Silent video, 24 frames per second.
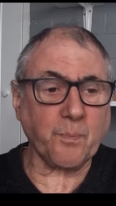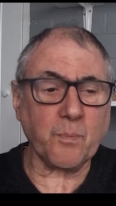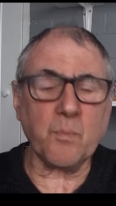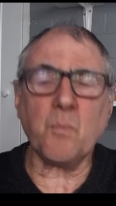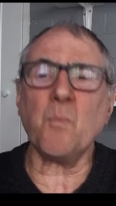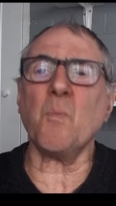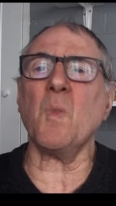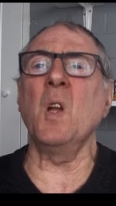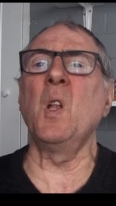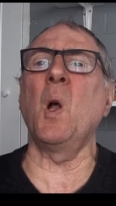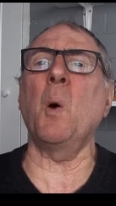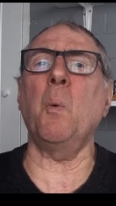
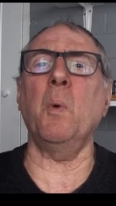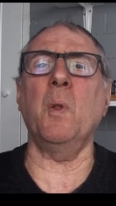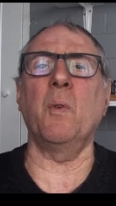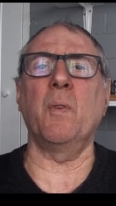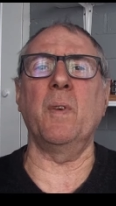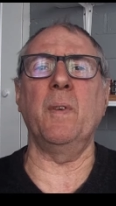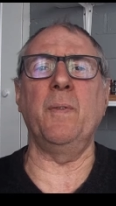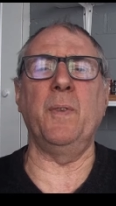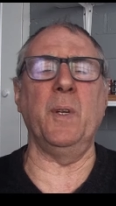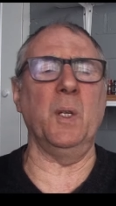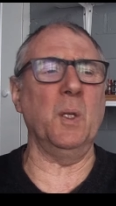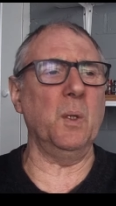Not with a
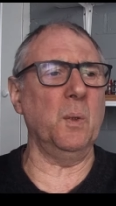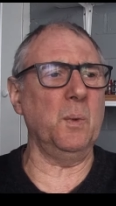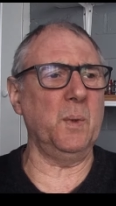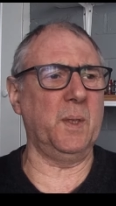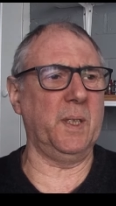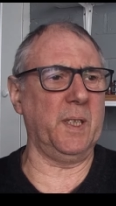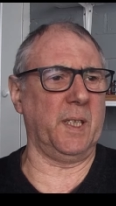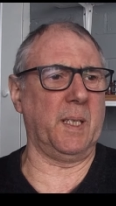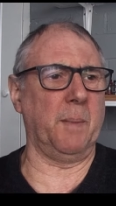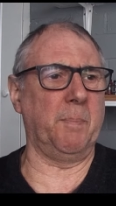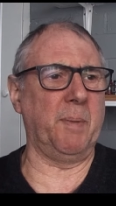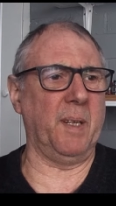review,
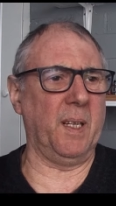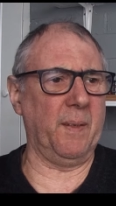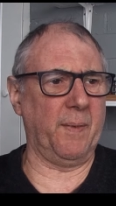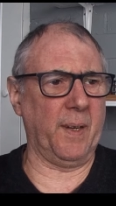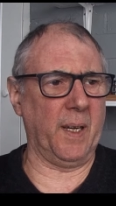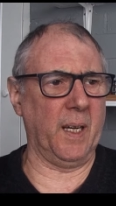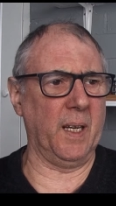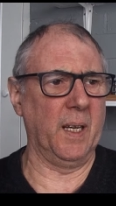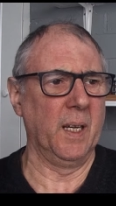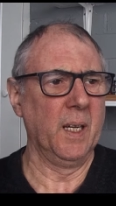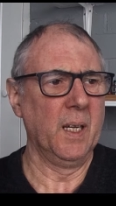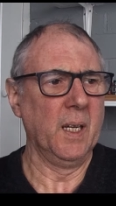just a bit of
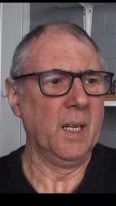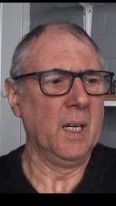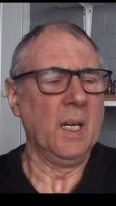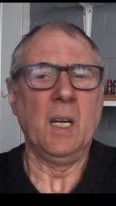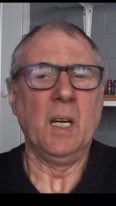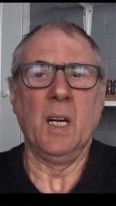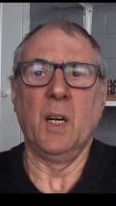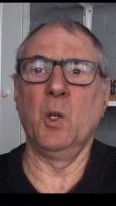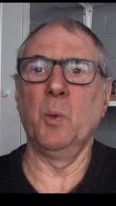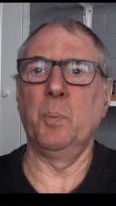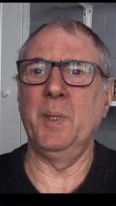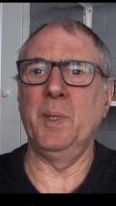a,
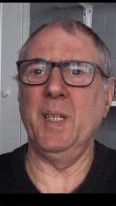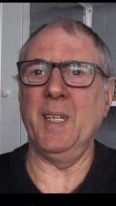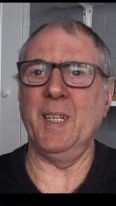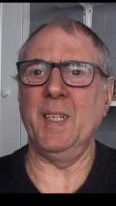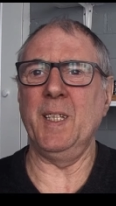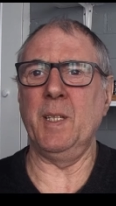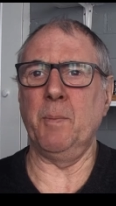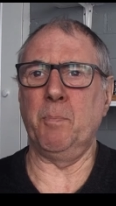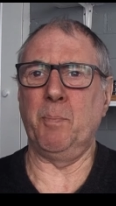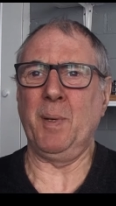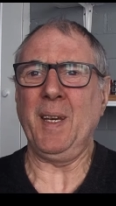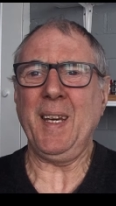an update and
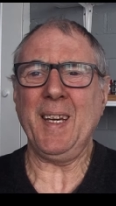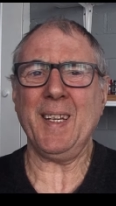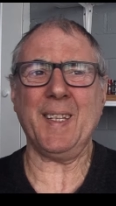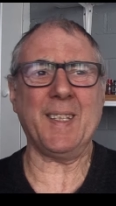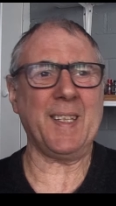debate.